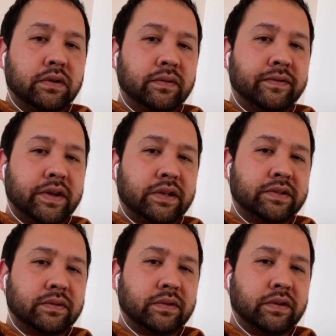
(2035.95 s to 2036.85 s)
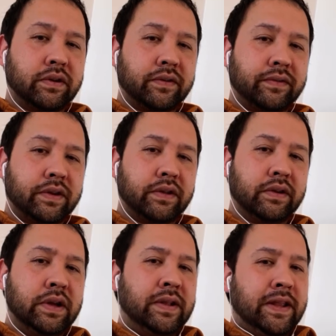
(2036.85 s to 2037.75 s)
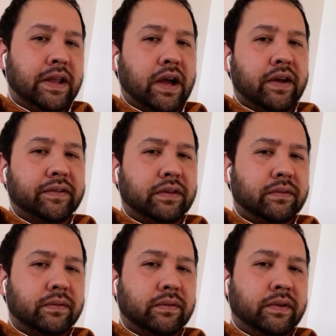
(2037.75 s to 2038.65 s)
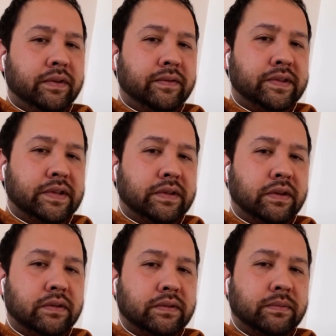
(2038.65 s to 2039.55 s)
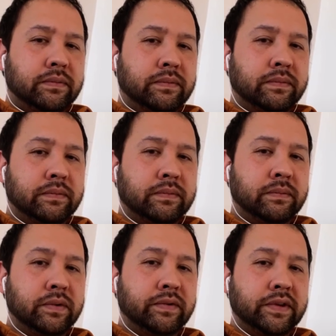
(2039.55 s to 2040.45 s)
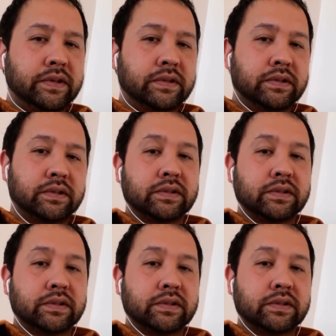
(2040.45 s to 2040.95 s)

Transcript: Goodfellas or The Godfather? I have to revisit those movies.